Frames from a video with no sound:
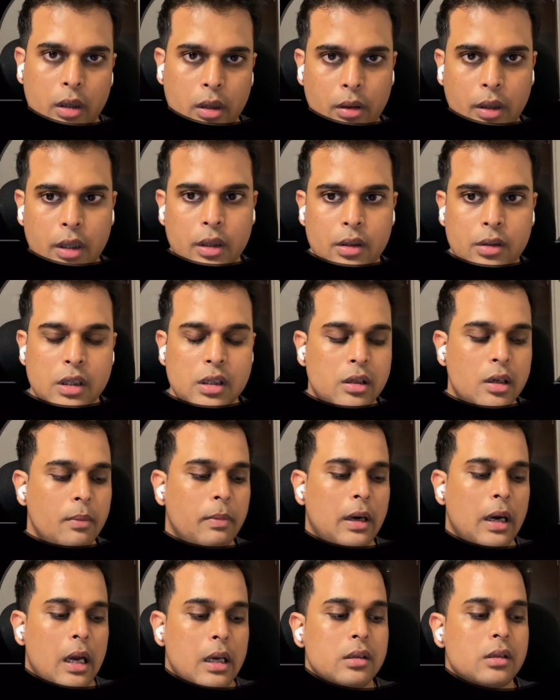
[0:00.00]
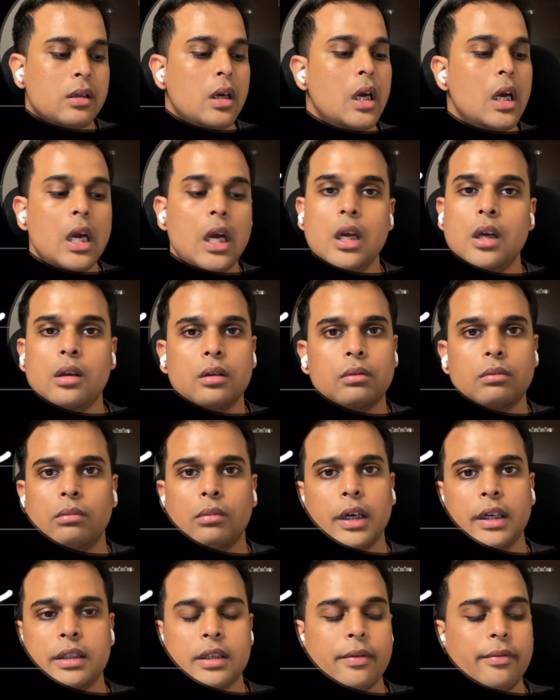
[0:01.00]
in the system class.
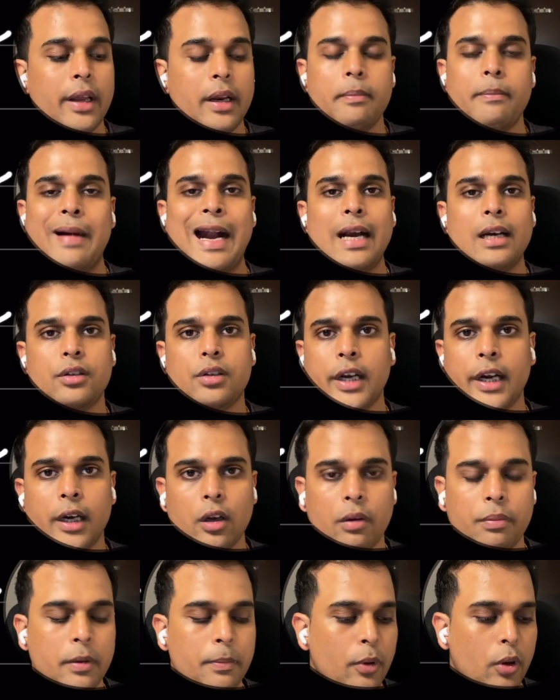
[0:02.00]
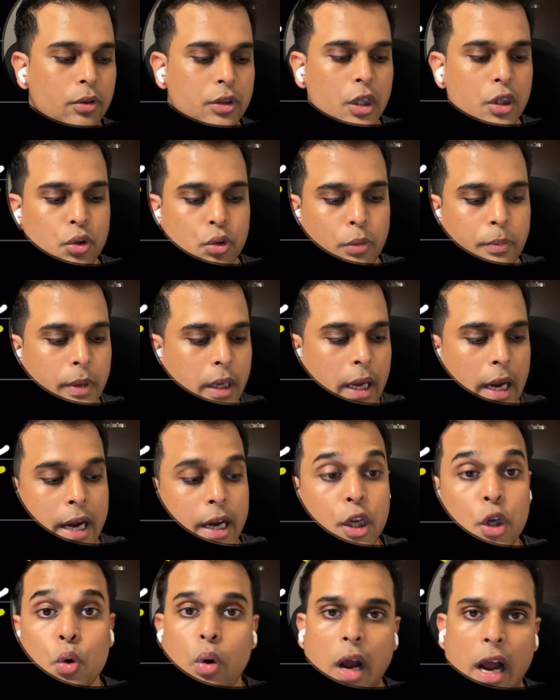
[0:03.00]
It's a very bad state of a process to be,
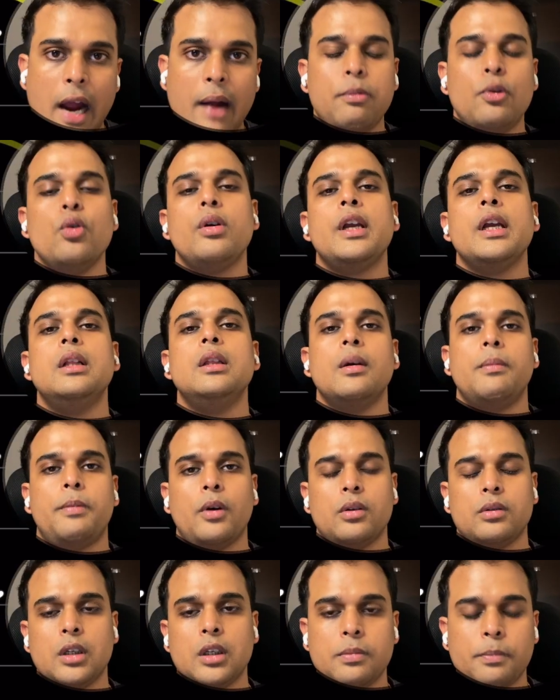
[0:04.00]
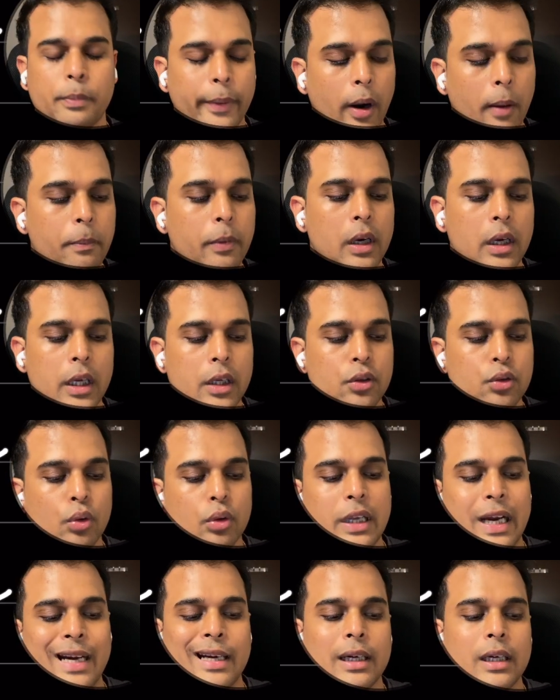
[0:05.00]
and you have to kill the process properly
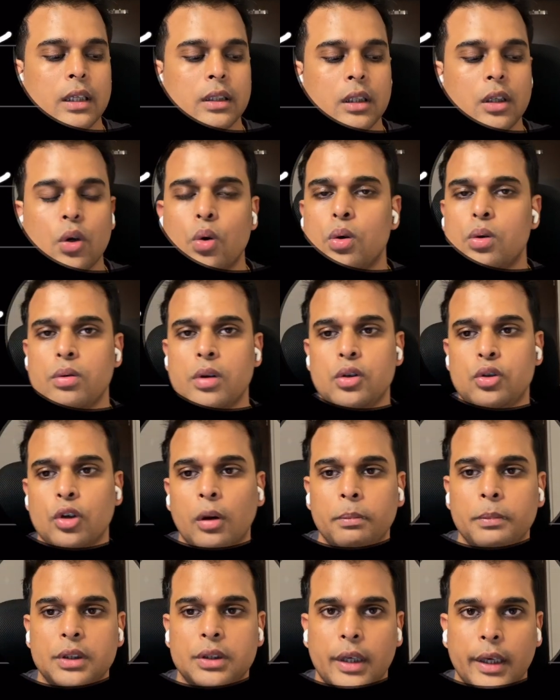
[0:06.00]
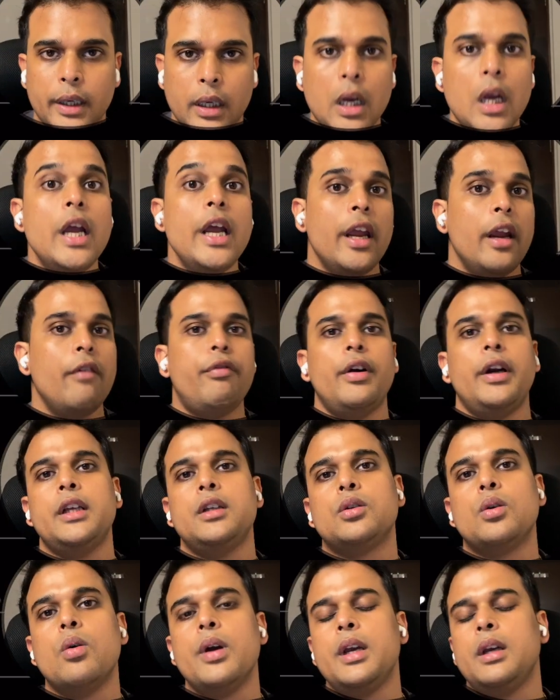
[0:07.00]
so that it doesn't go to a zombie state. If it
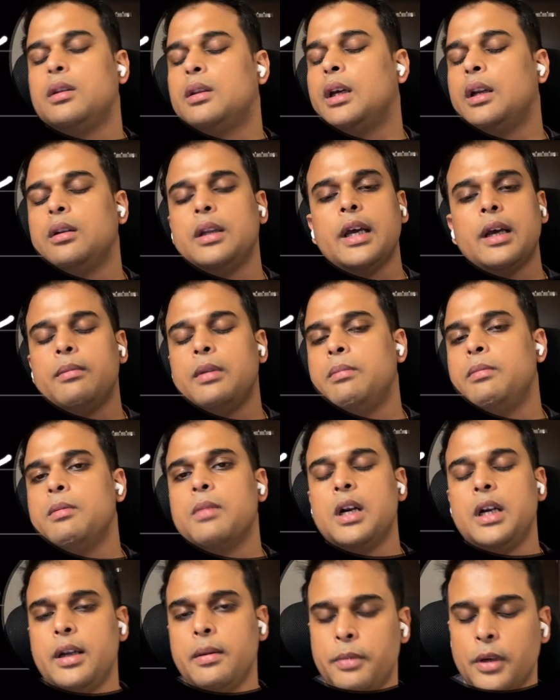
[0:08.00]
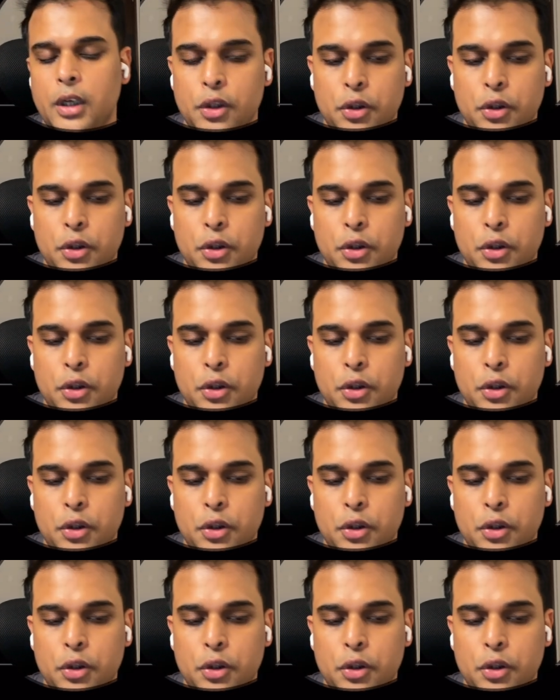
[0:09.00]
is going, then there may be multiple